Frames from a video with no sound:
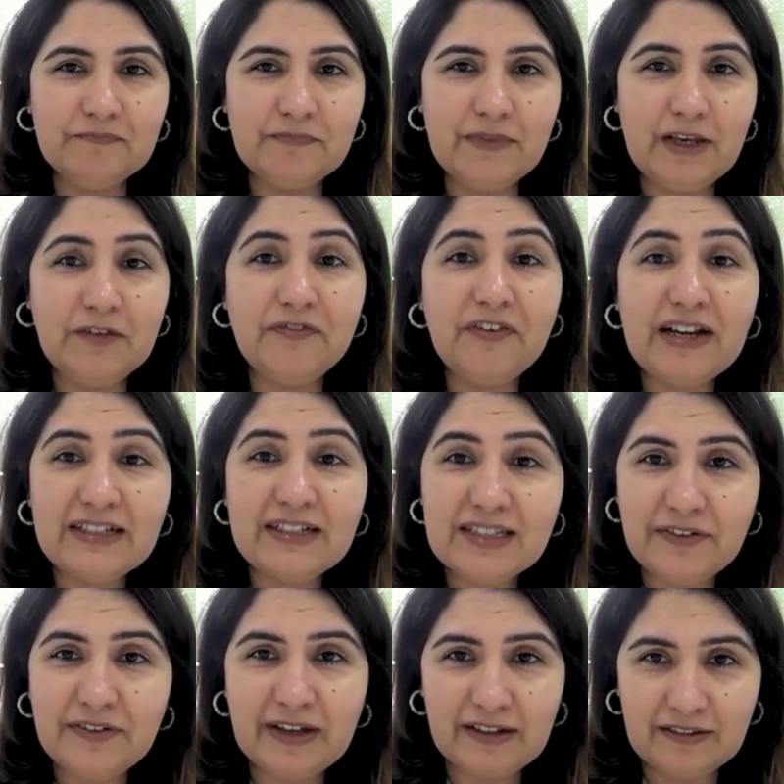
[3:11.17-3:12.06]

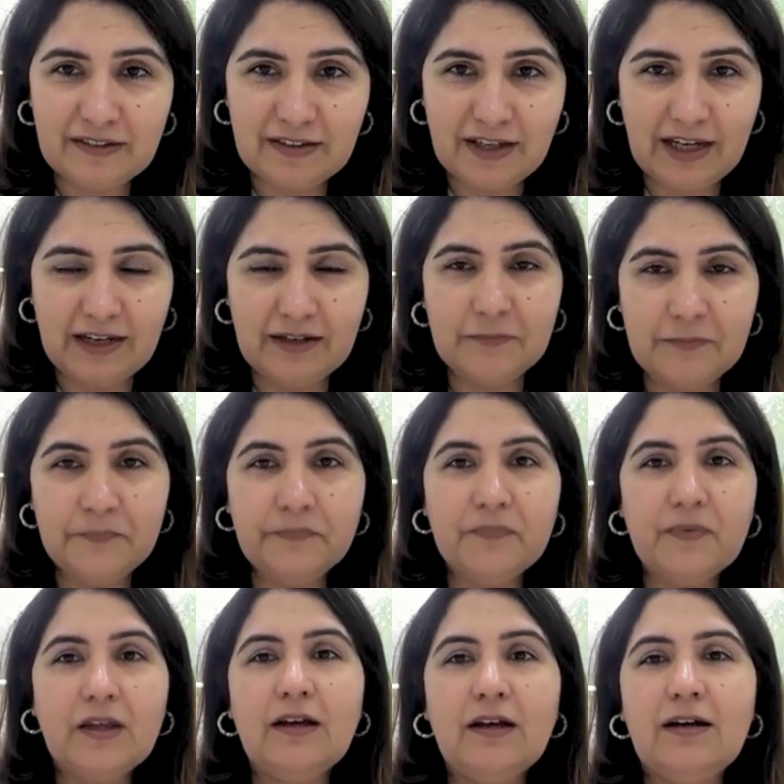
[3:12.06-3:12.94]
effective healthcare,
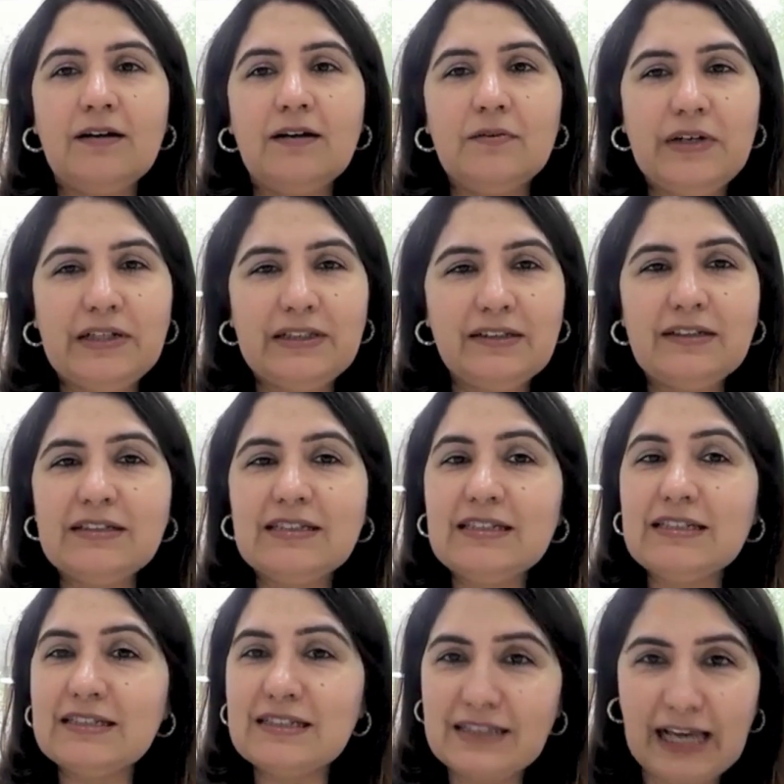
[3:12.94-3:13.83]
whether
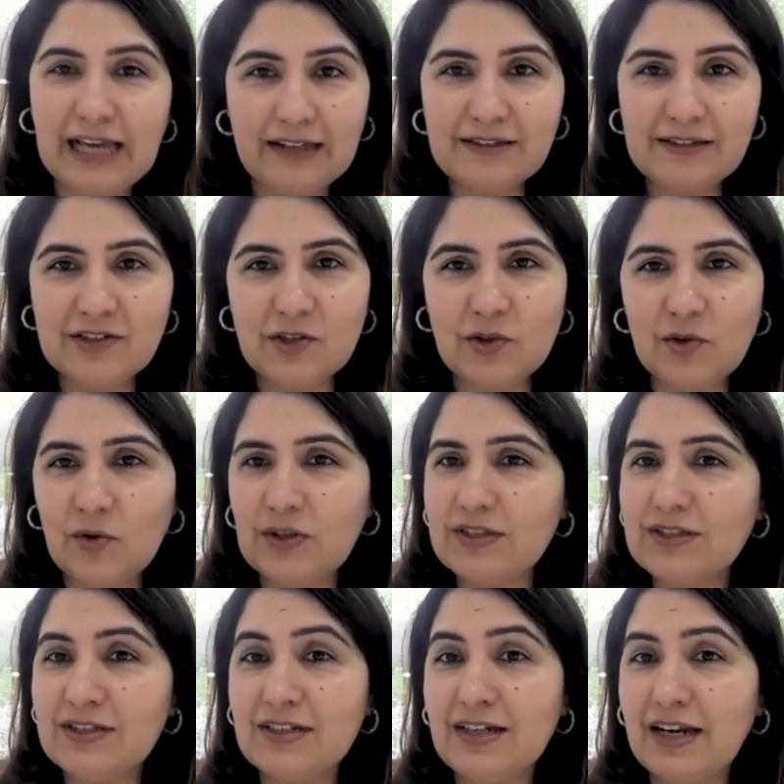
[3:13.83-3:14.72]
it is cancer or
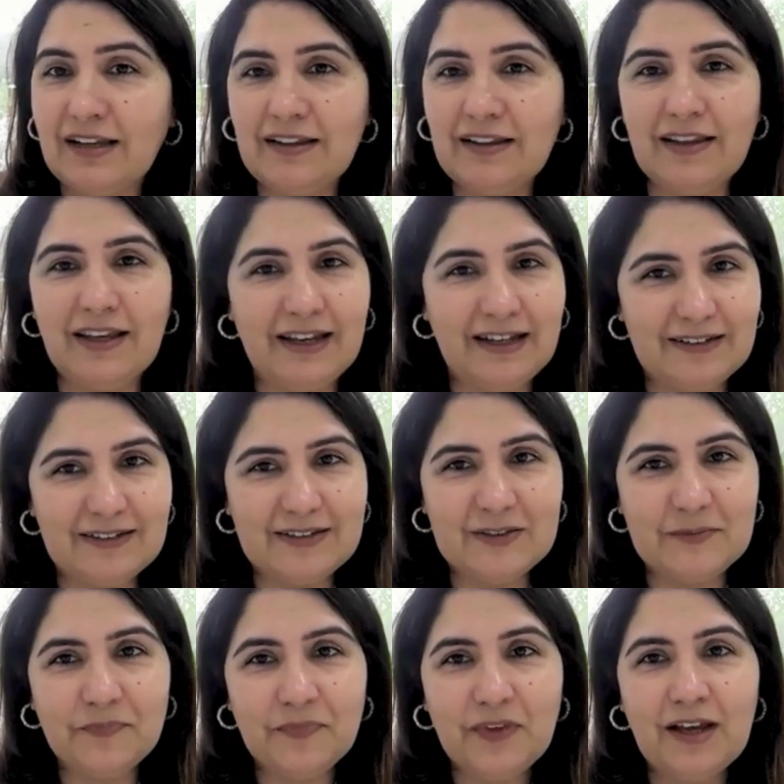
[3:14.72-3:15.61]
it's anything
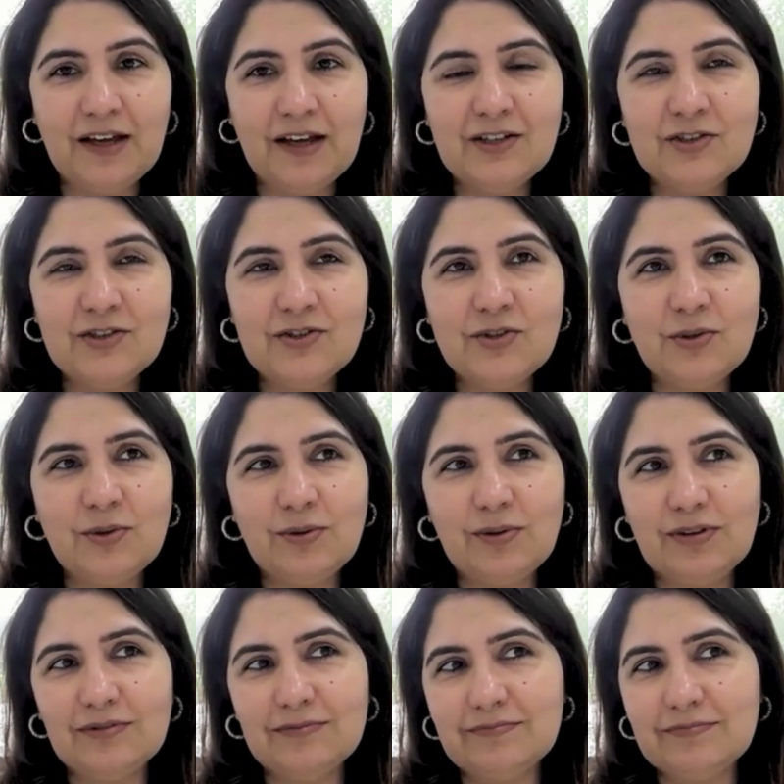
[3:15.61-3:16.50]
else.
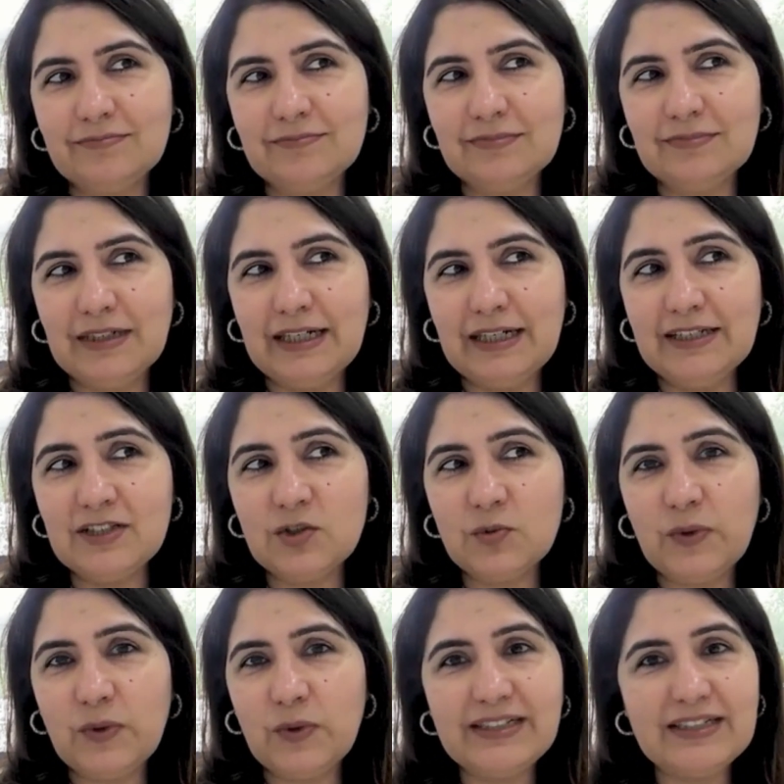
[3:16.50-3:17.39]
So it's
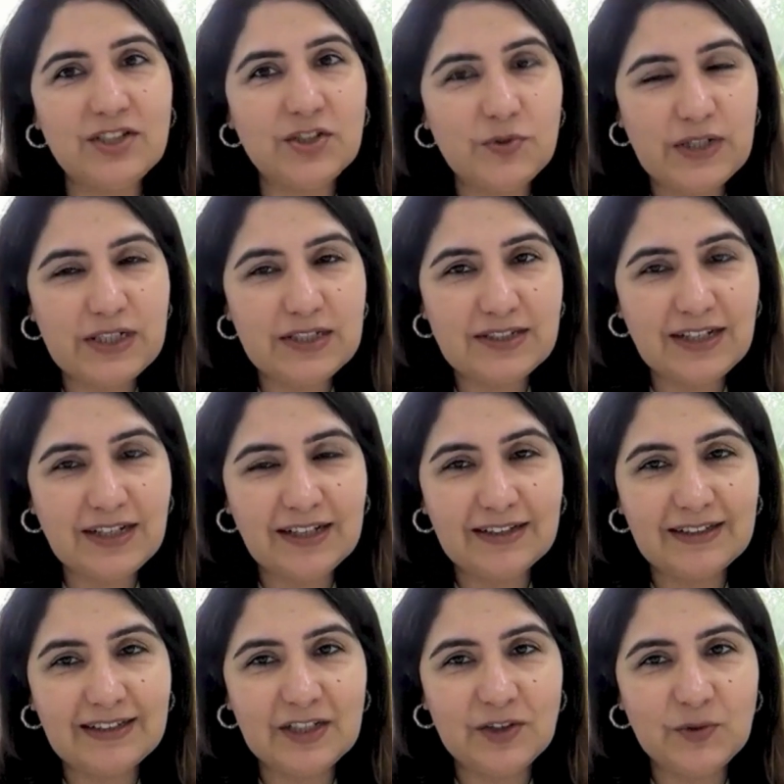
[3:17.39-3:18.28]
quite
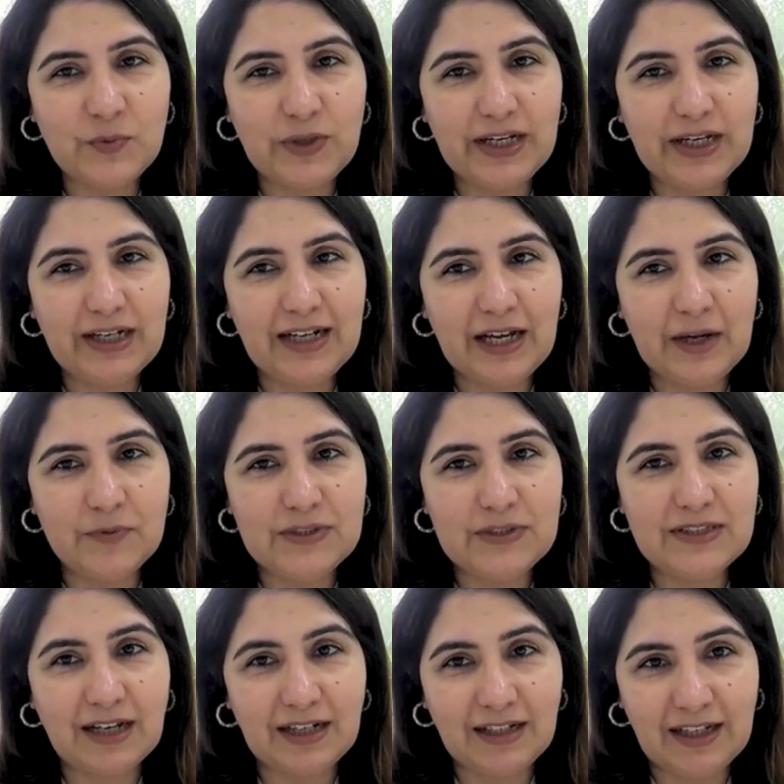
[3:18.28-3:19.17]
interesting that when I
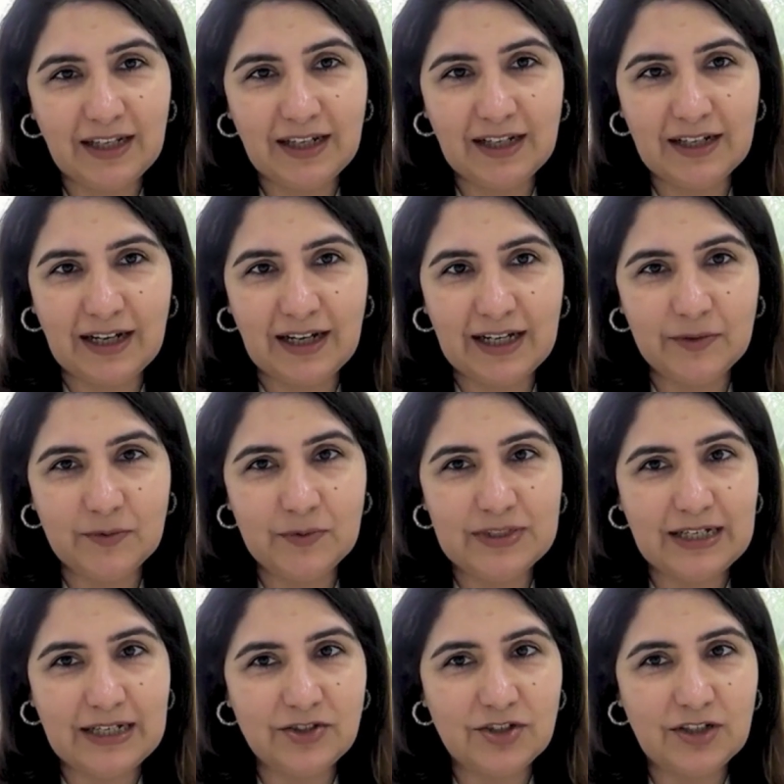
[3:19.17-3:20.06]
was studying, I
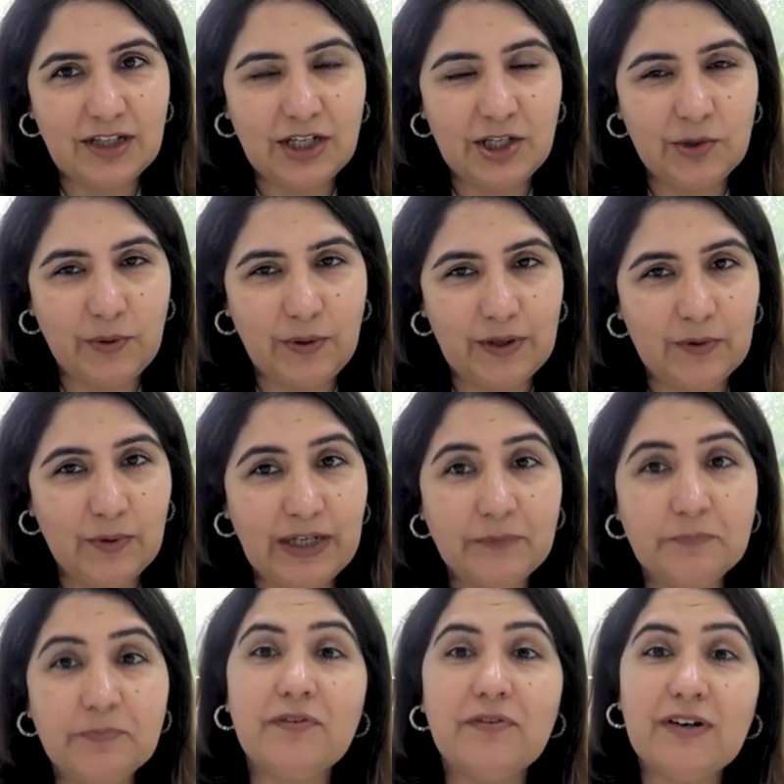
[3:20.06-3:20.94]
was actually
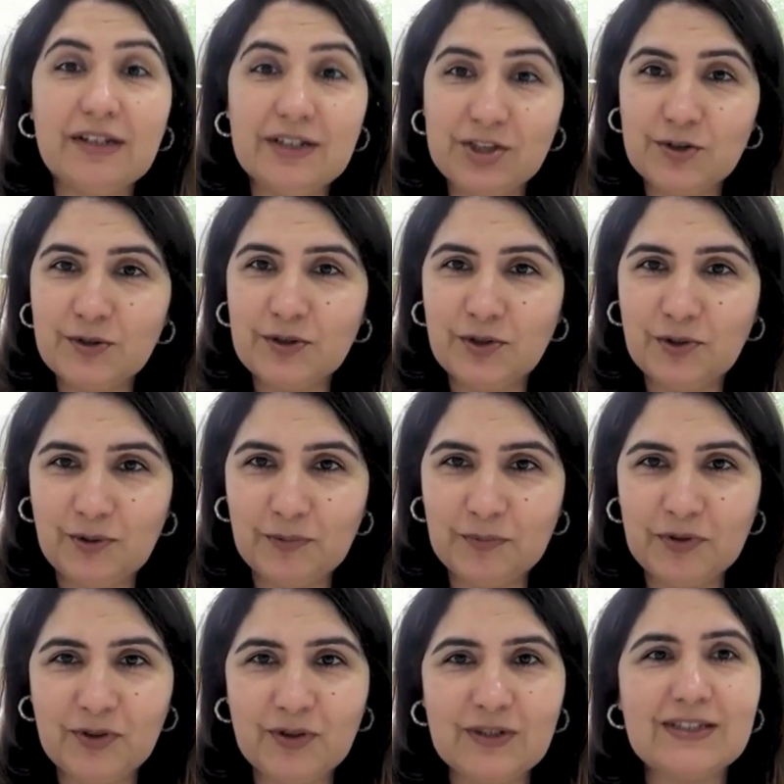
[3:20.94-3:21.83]
quite privileged,
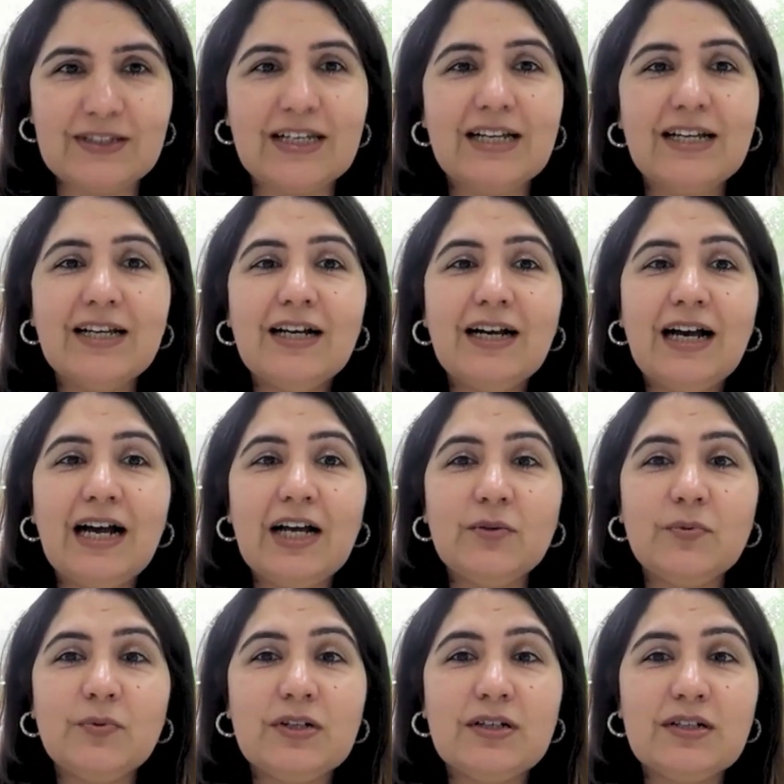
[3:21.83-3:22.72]
because
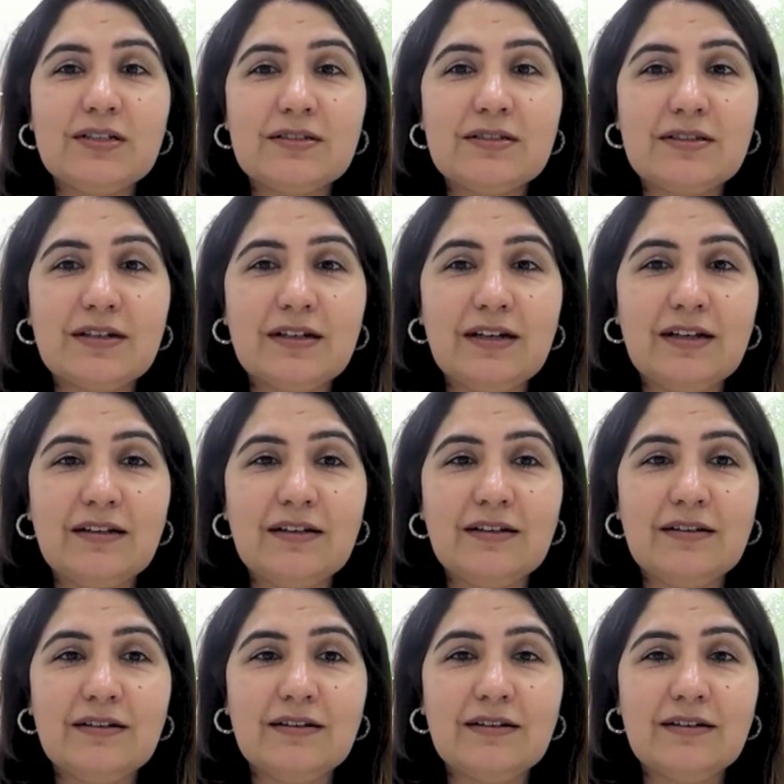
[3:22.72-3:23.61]
I was
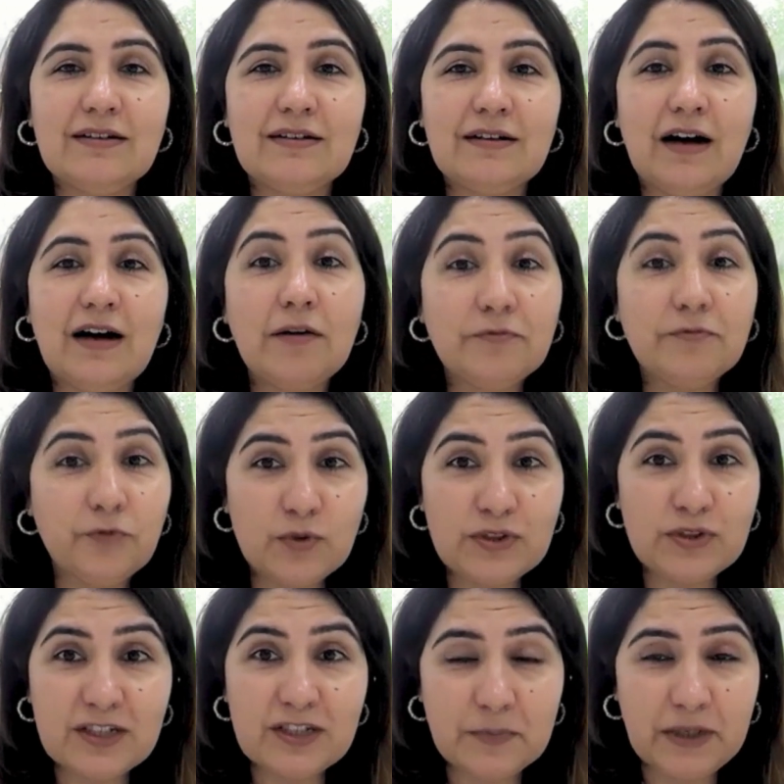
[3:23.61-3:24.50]
in Armed
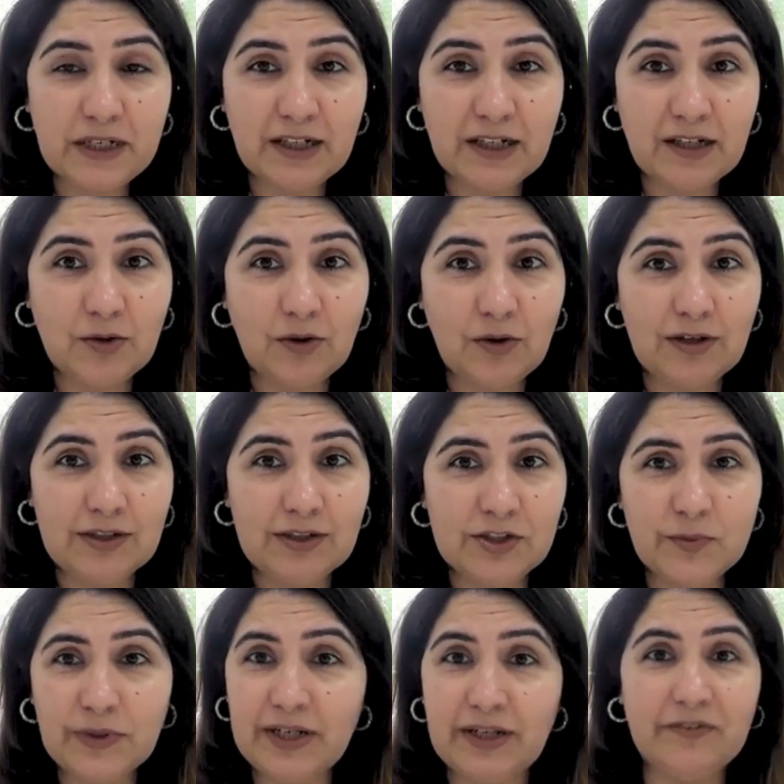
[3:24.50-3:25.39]
Forces Medical
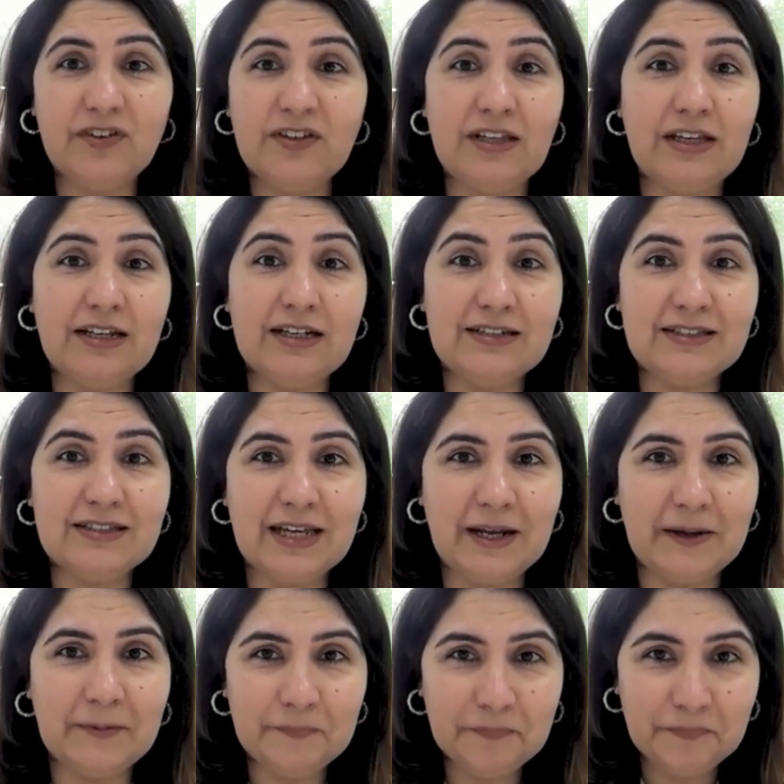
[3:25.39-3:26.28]
College where everything is
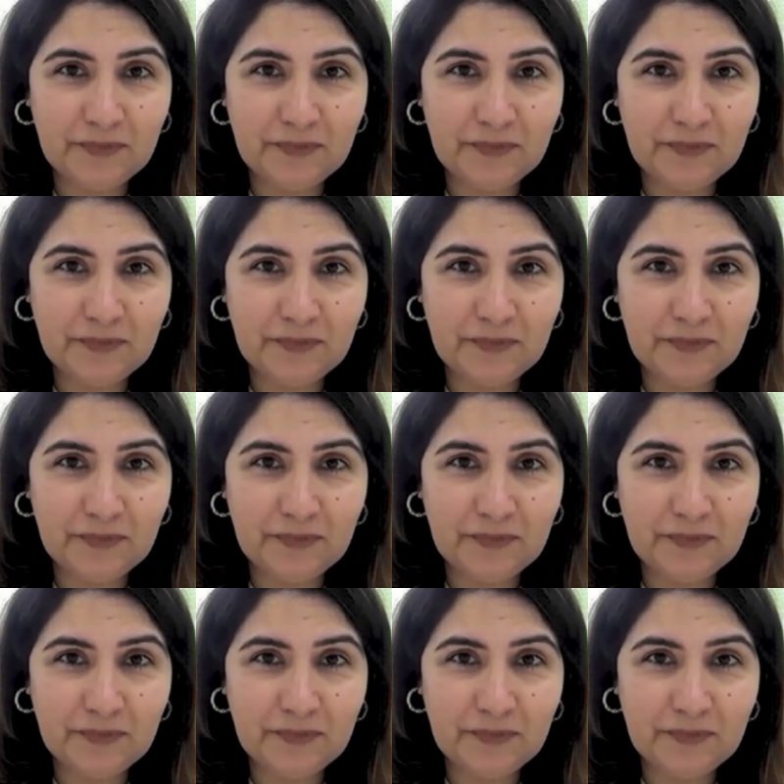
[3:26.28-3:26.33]
there,